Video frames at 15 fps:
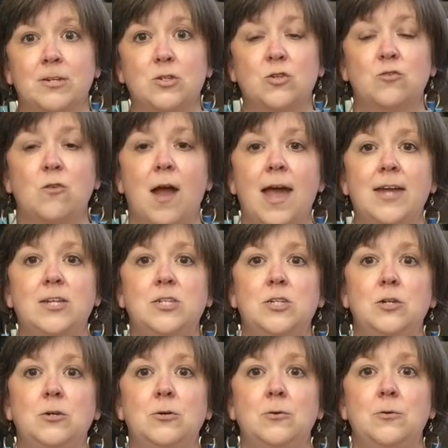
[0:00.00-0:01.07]
tried
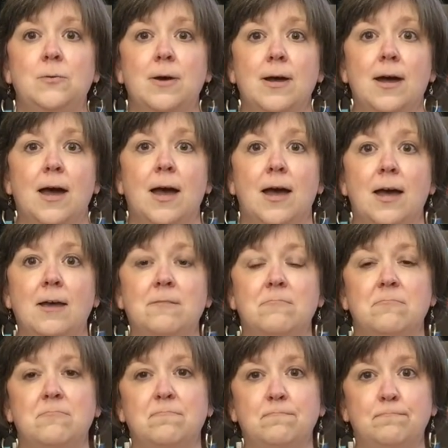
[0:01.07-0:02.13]
to
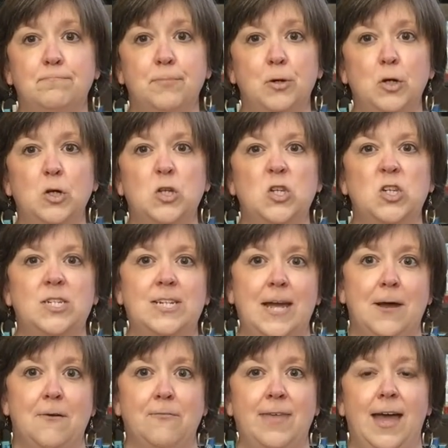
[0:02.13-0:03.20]
push
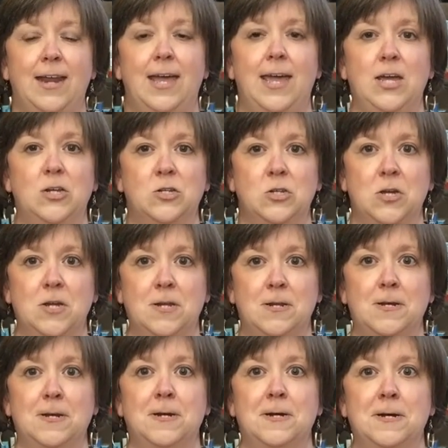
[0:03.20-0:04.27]
down that
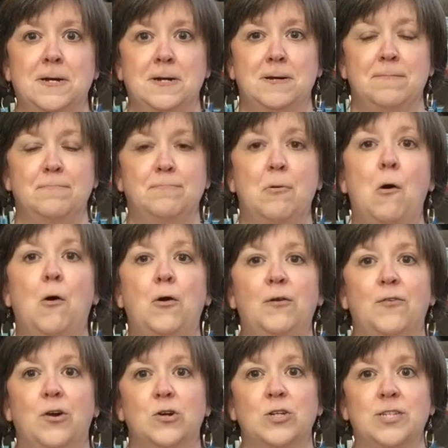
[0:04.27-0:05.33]
Asian part
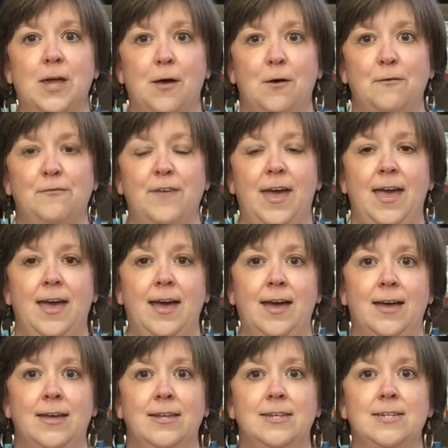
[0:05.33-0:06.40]
of herself
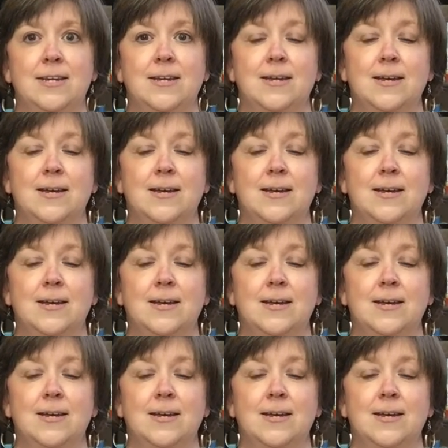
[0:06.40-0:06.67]
and